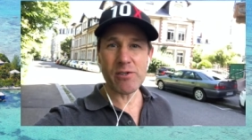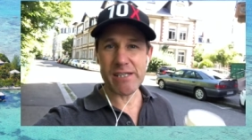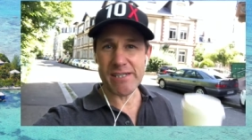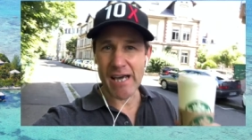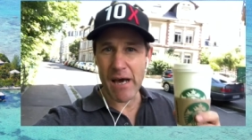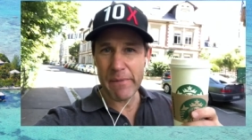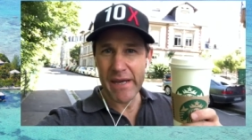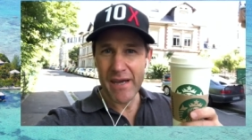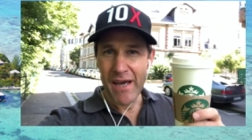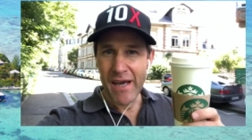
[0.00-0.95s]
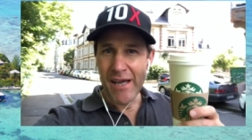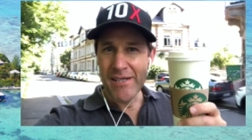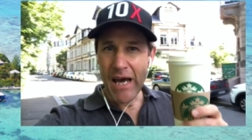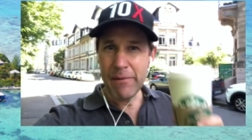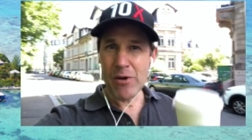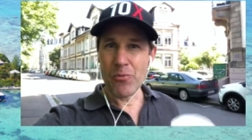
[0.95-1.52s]
to Tommy,
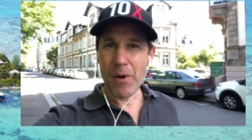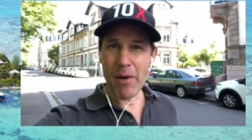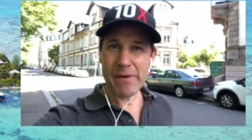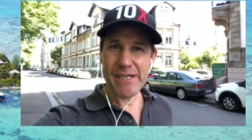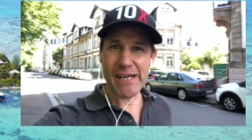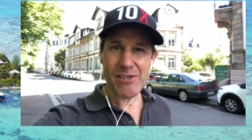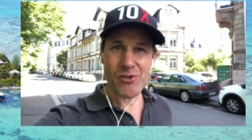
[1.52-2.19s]
who bought me today's